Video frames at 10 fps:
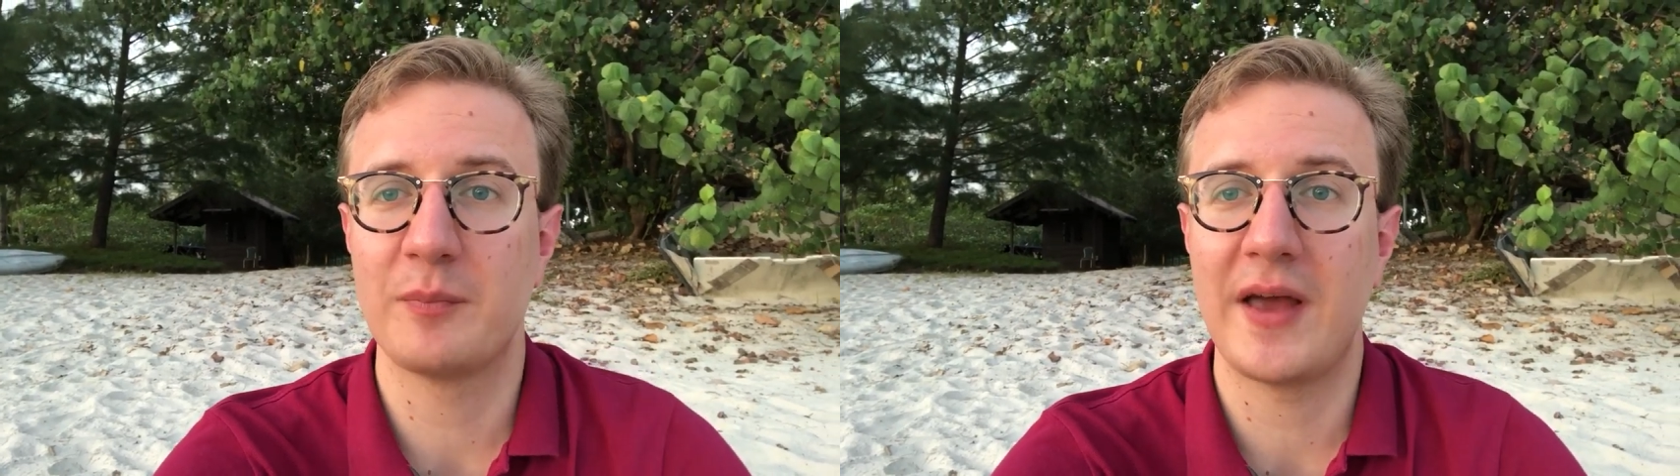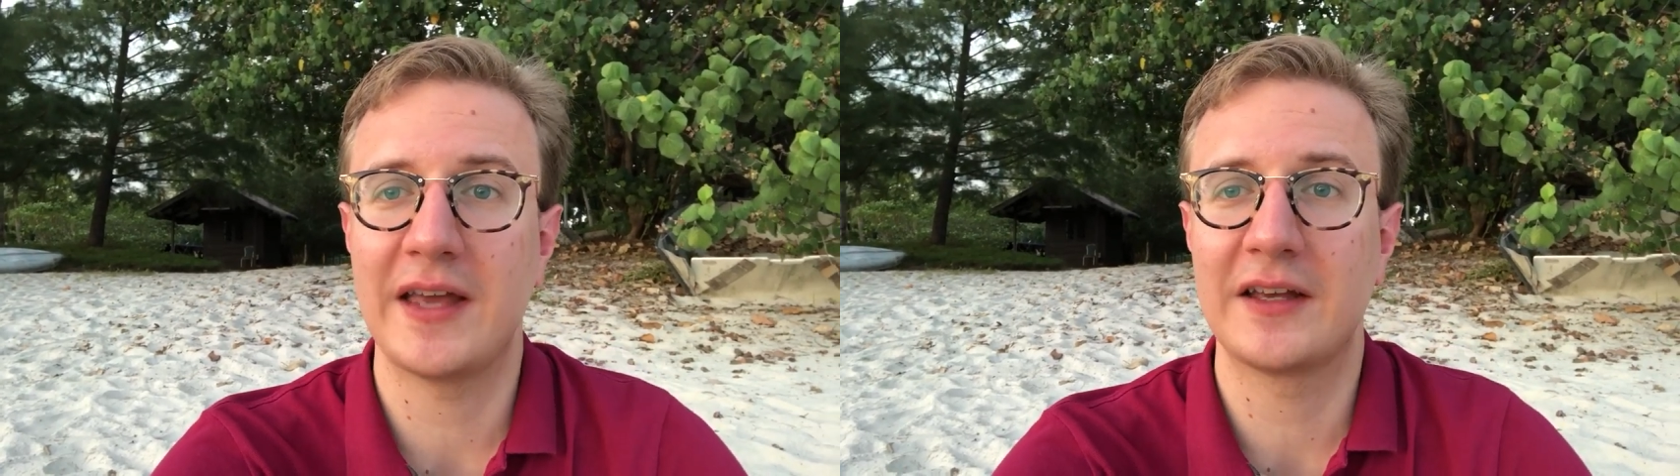
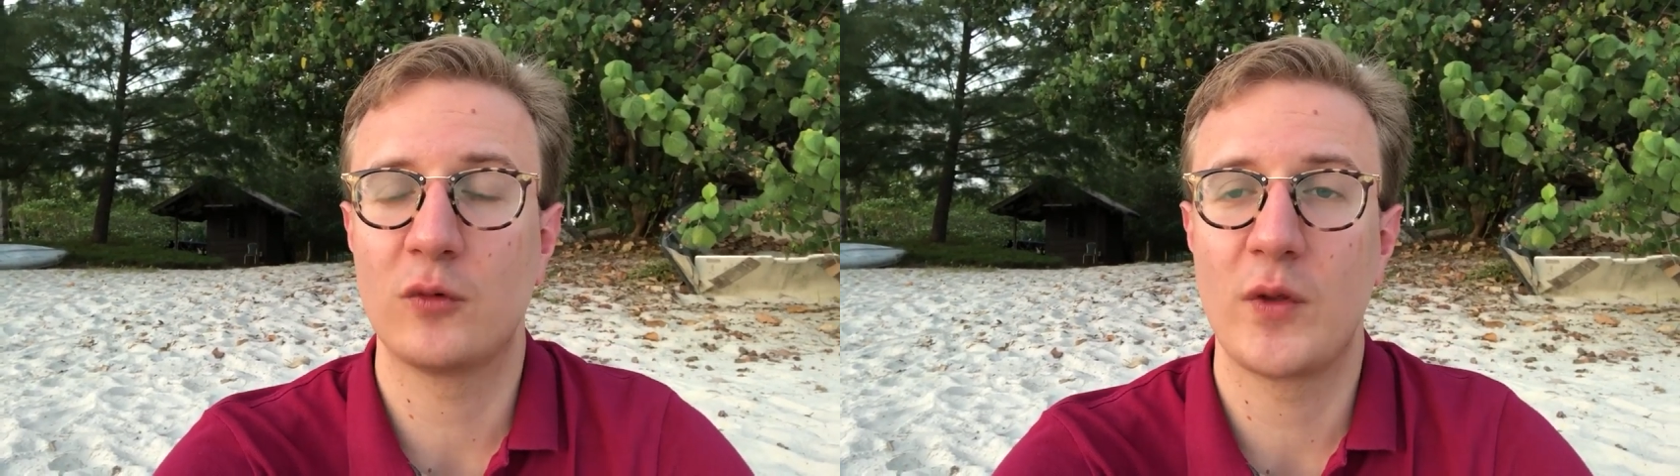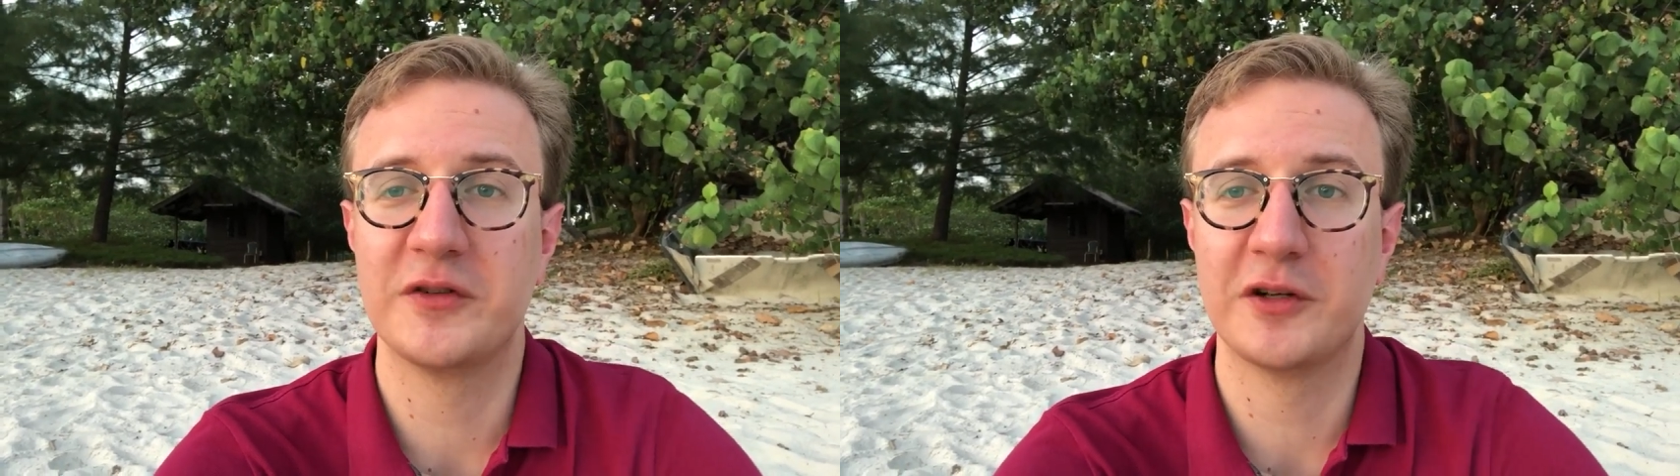bank,
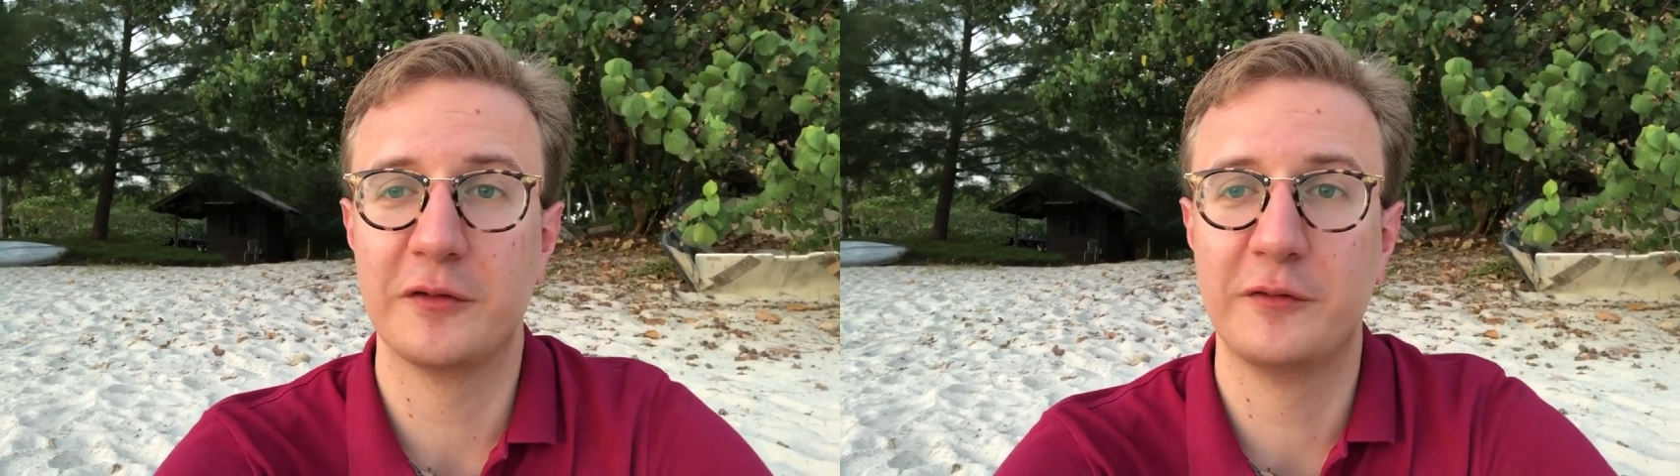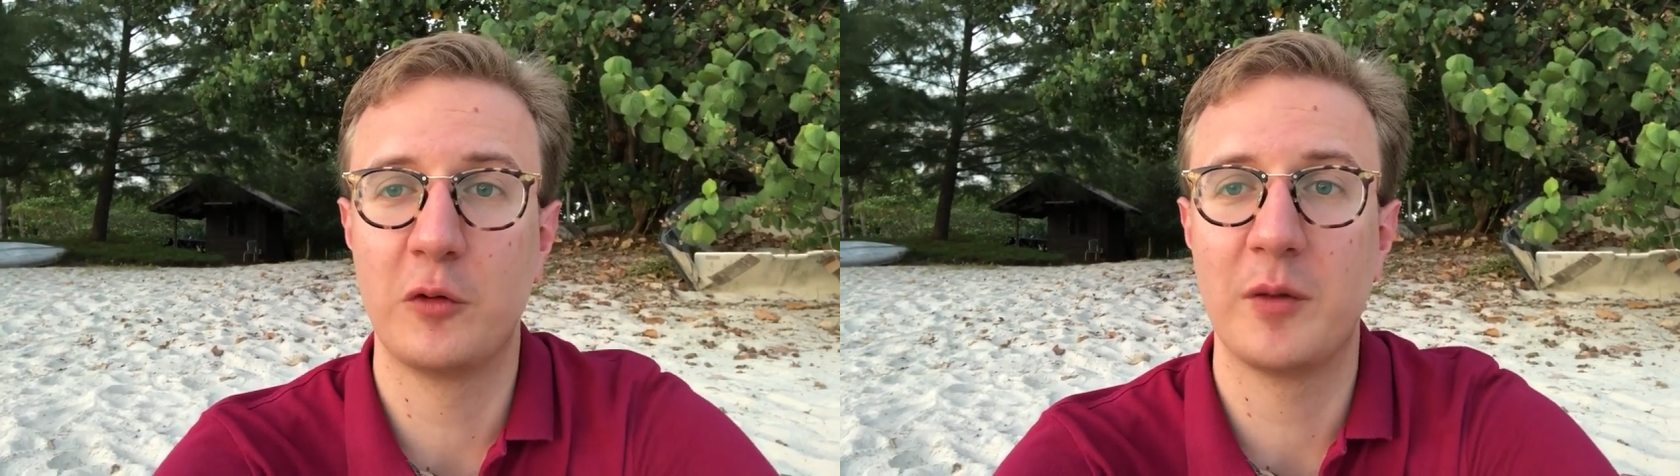whether it's in a
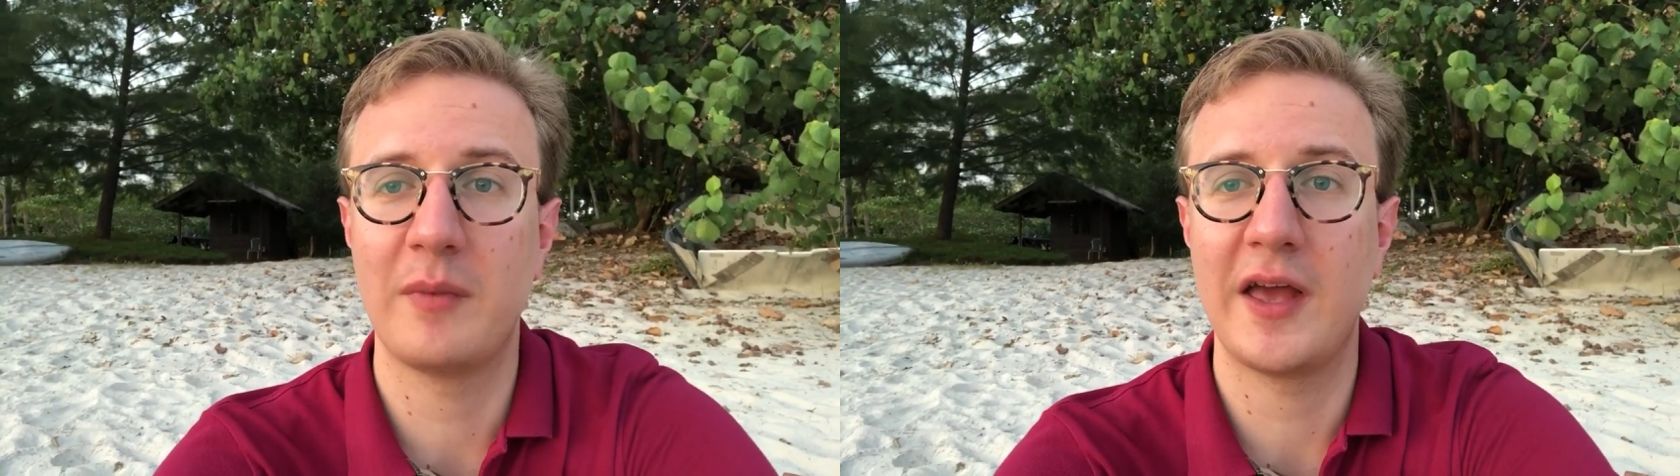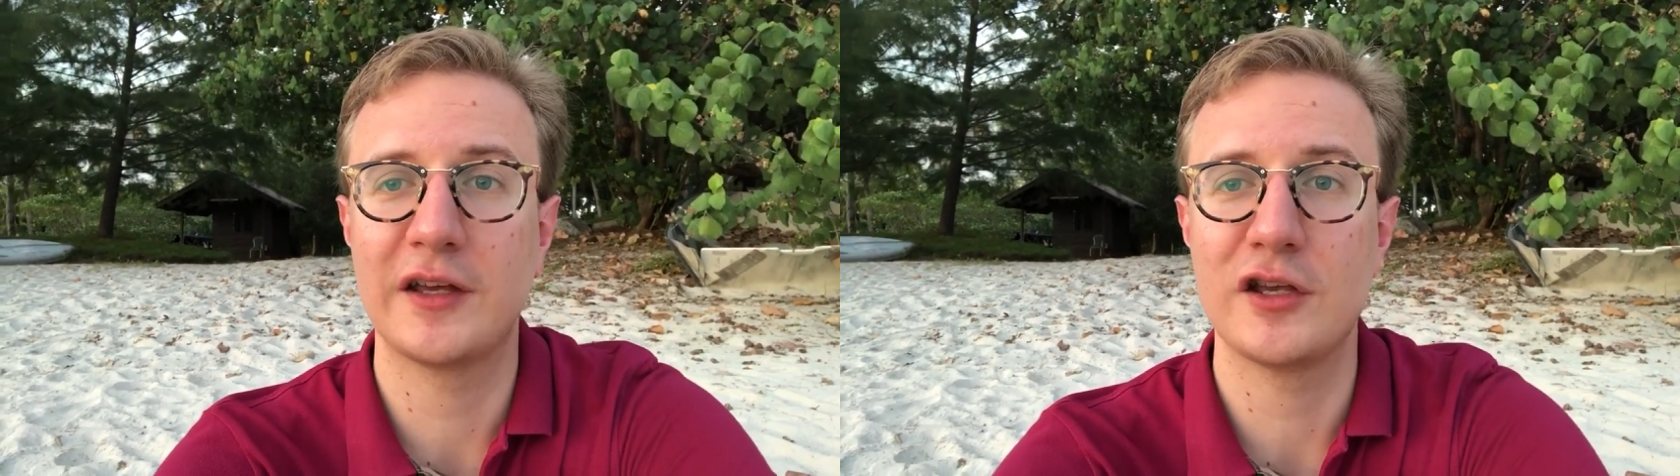foreign bank.